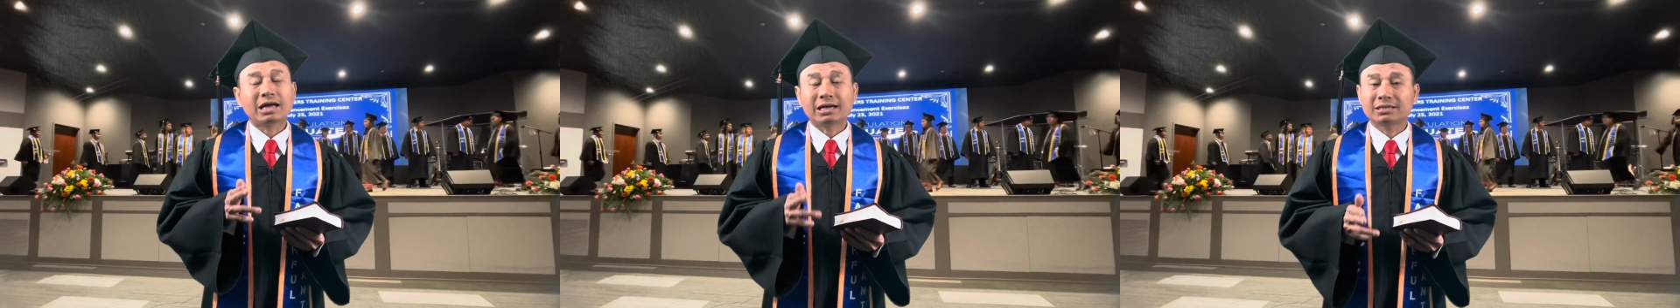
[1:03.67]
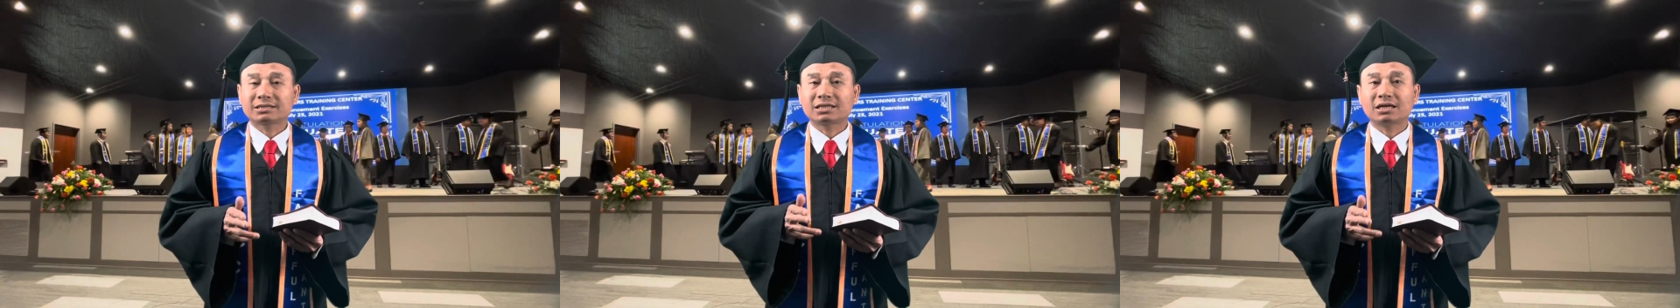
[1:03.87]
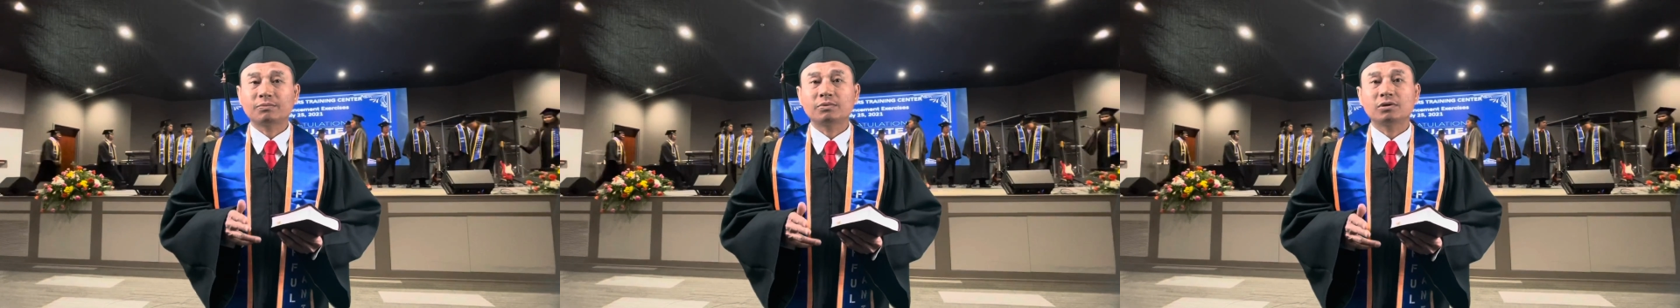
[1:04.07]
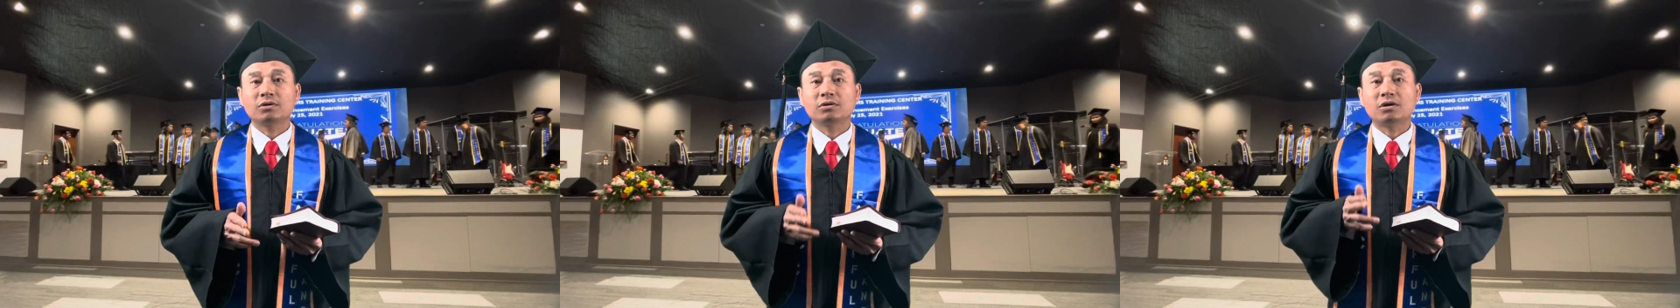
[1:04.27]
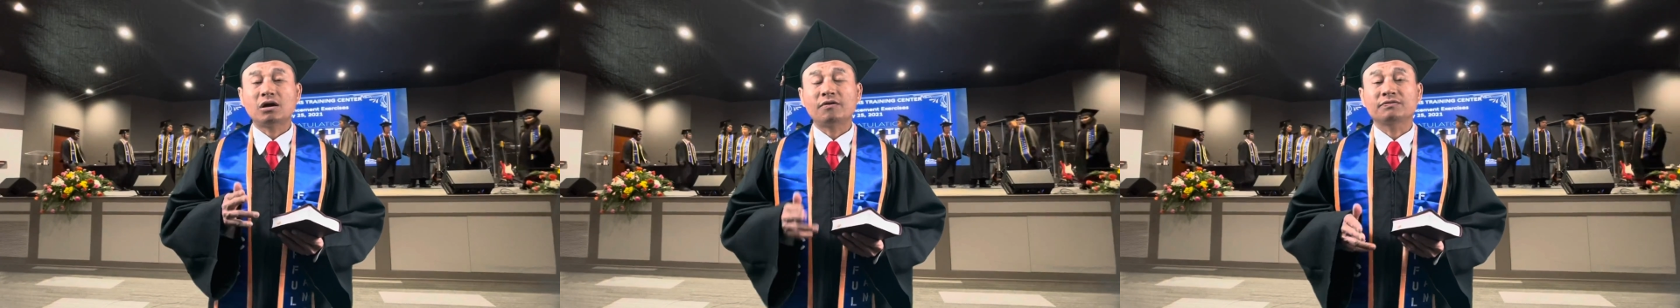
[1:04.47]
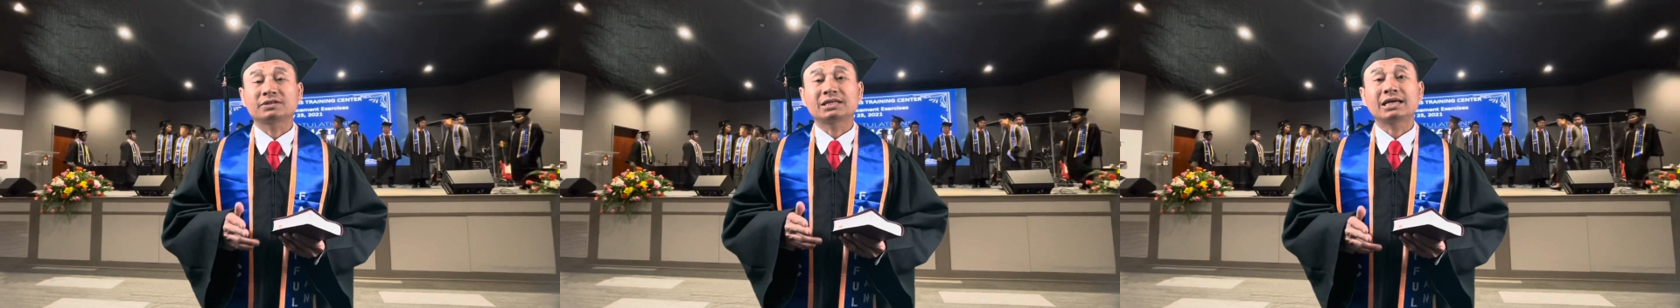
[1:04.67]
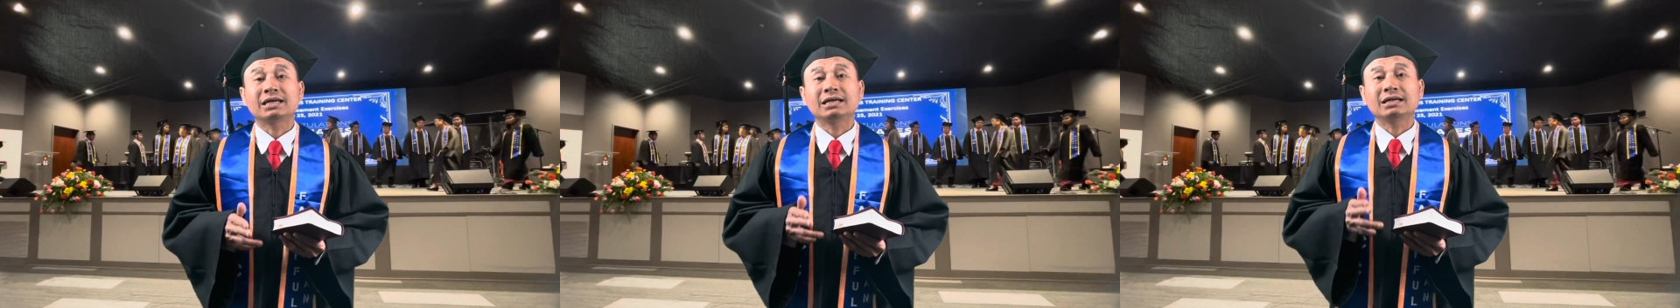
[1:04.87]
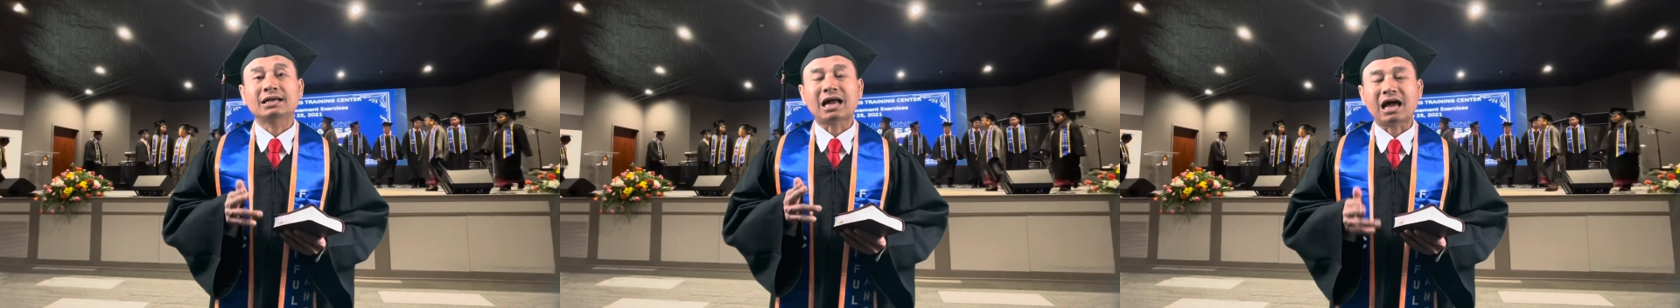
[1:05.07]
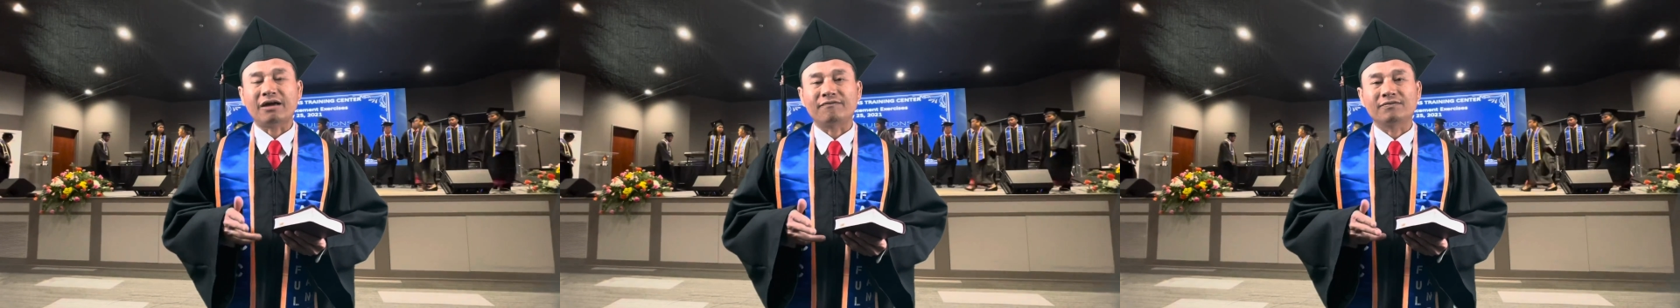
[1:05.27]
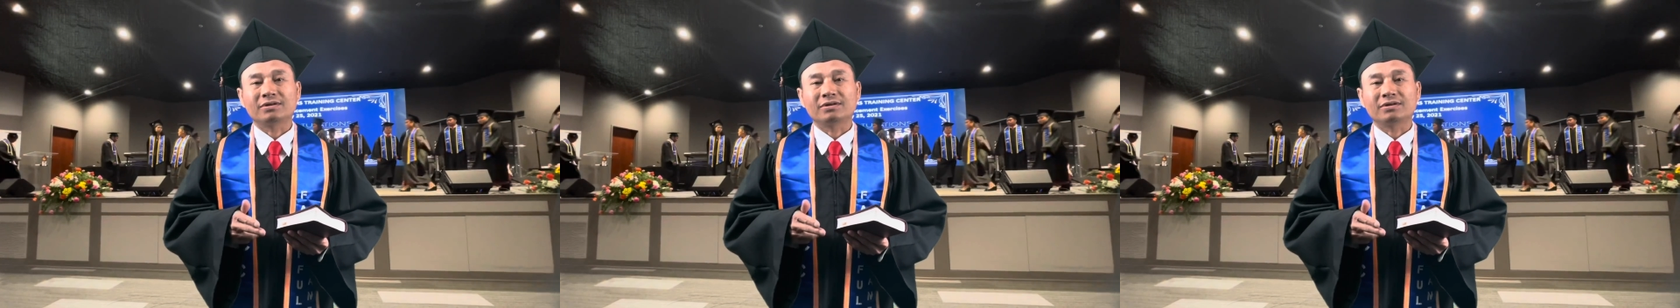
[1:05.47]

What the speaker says: examples of change life.